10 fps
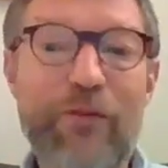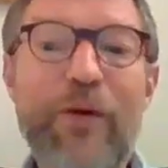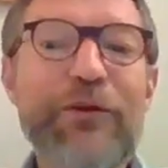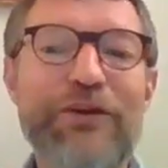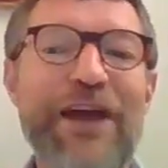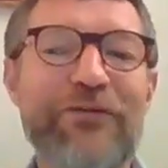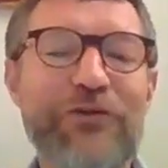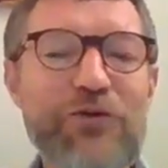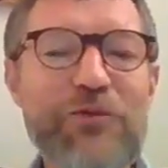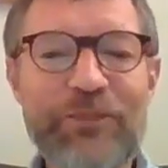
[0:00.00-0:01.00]
the moment, we
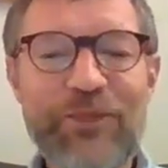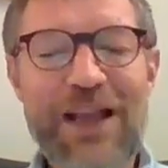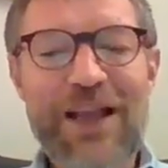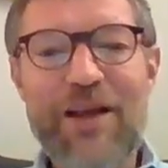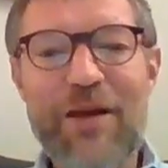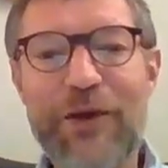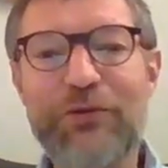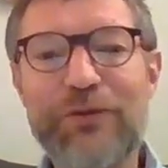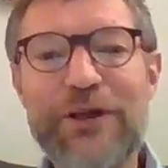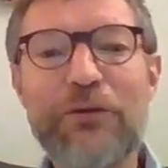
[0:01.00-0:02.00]
have to,
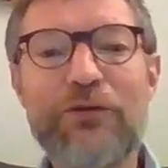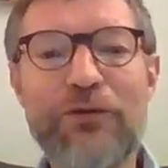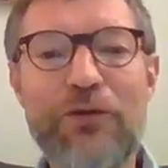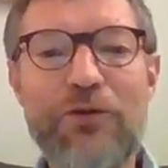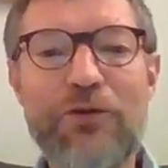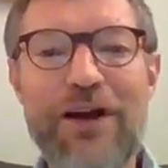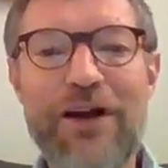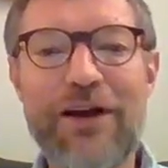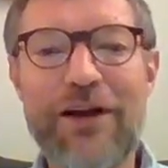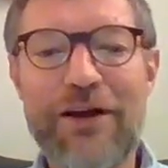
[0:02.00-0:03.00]
but we
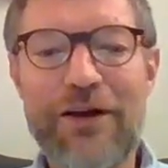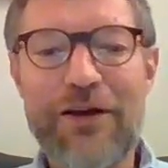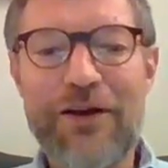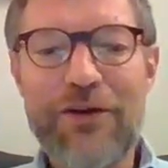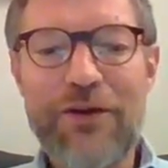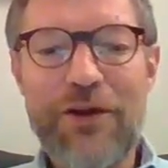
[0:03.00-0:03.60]
also